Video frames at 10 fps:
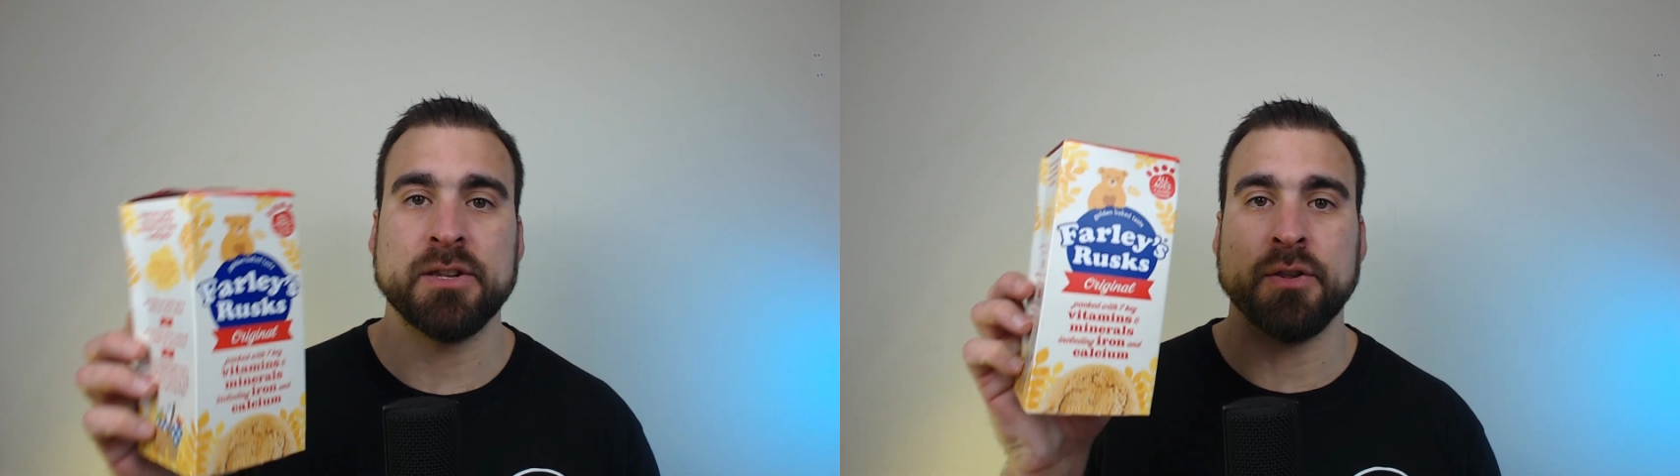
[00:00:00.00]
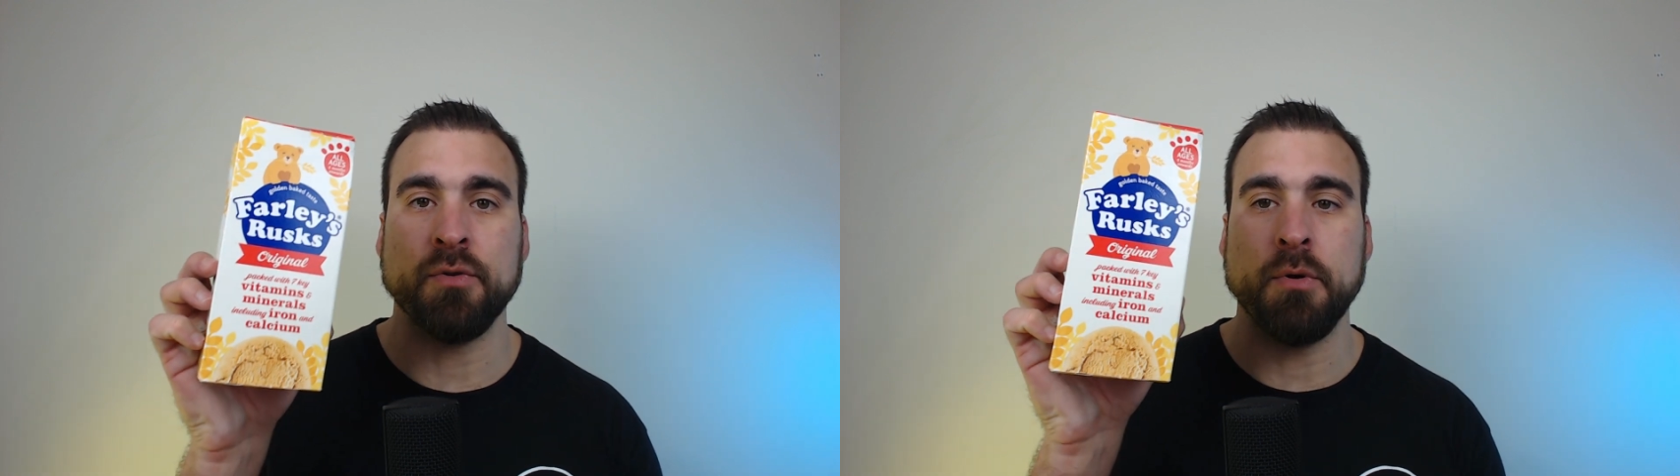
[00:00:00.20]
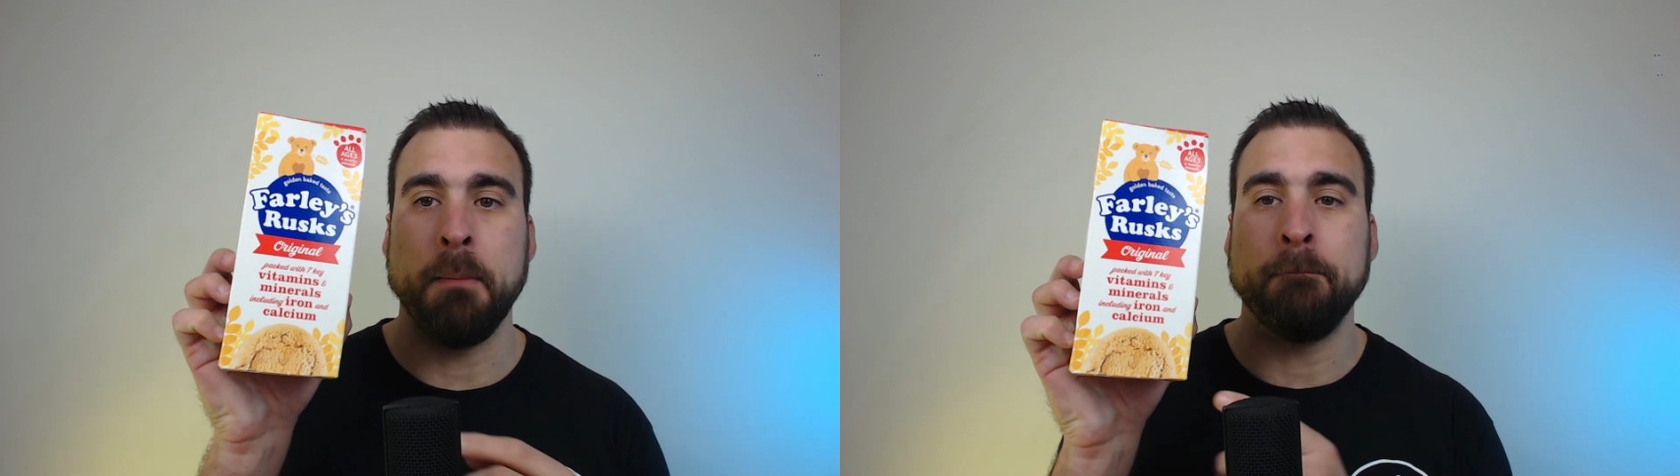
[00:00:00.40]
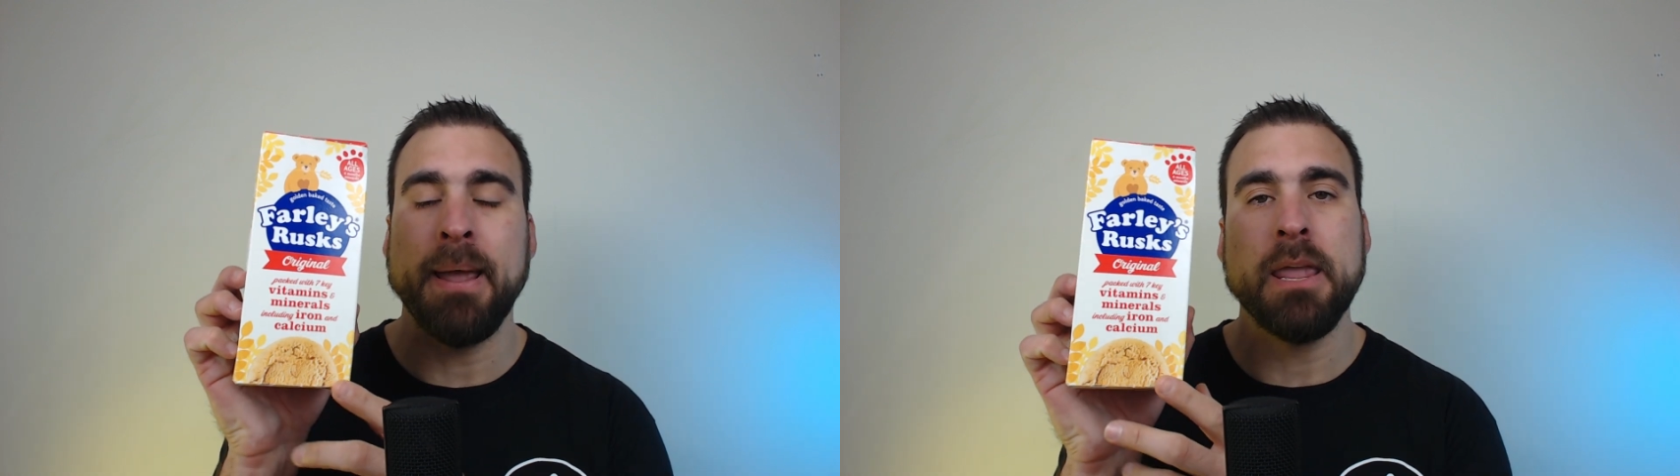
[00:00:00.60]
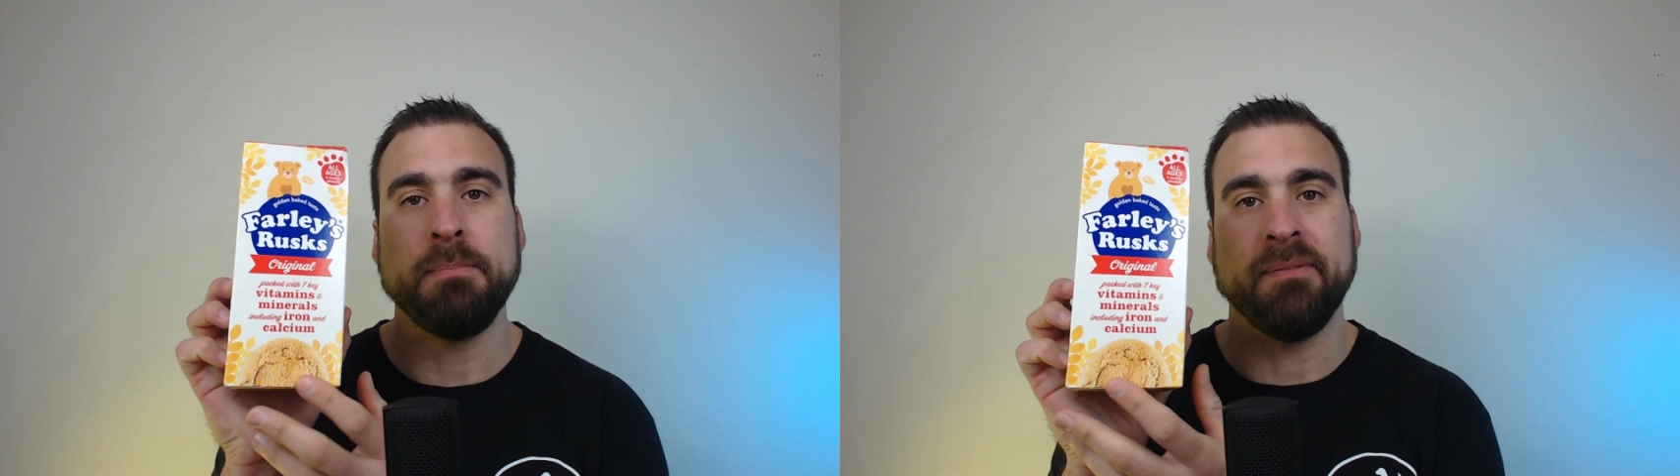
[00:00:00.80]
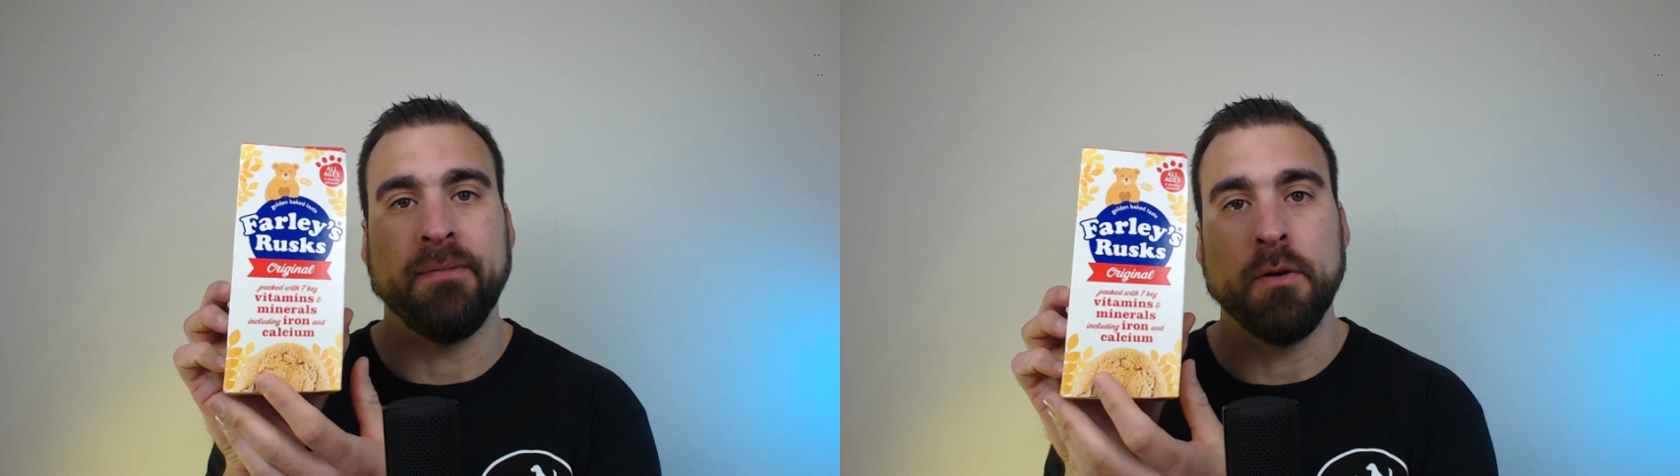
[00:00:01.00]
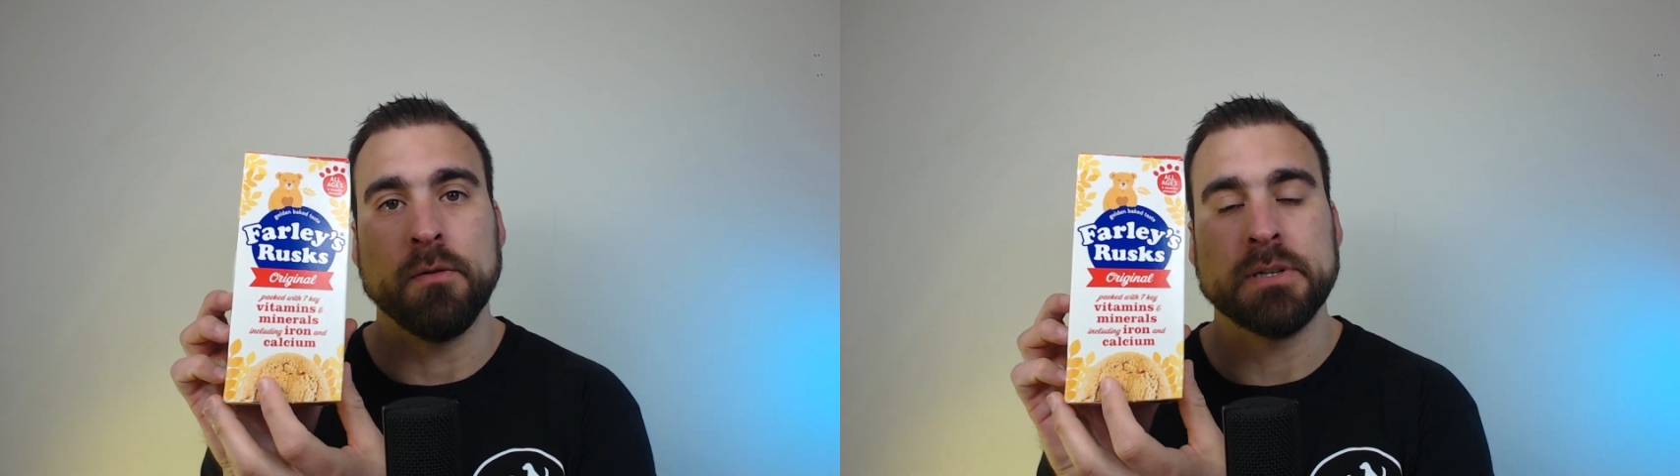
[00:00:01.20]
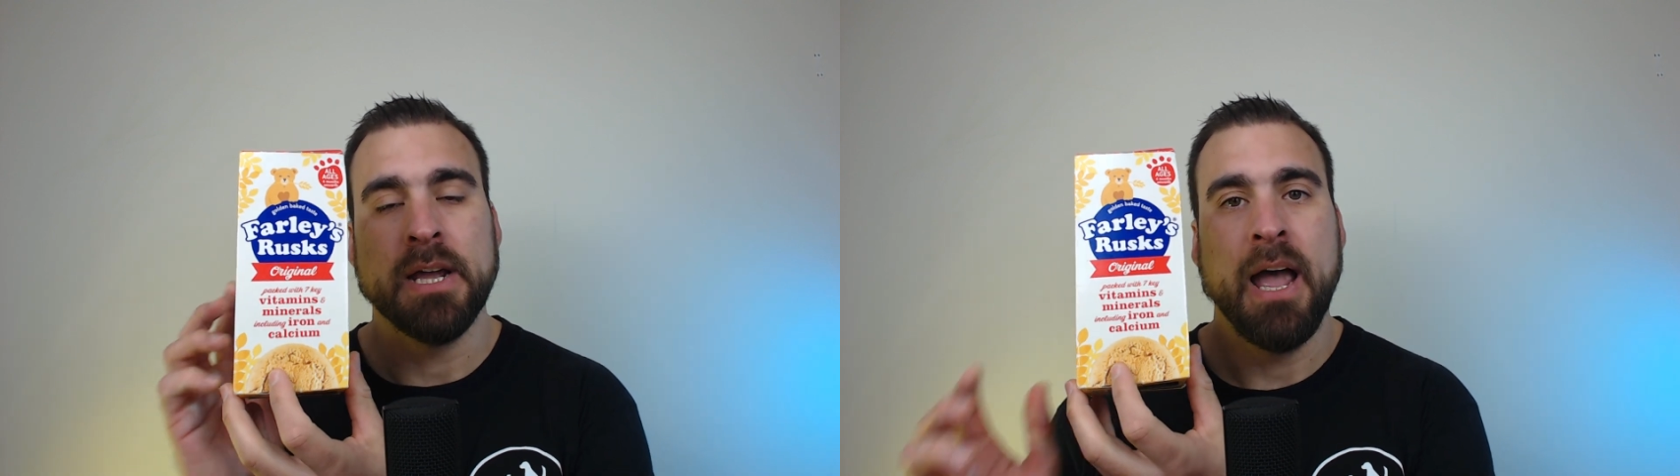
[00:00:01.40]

through baby food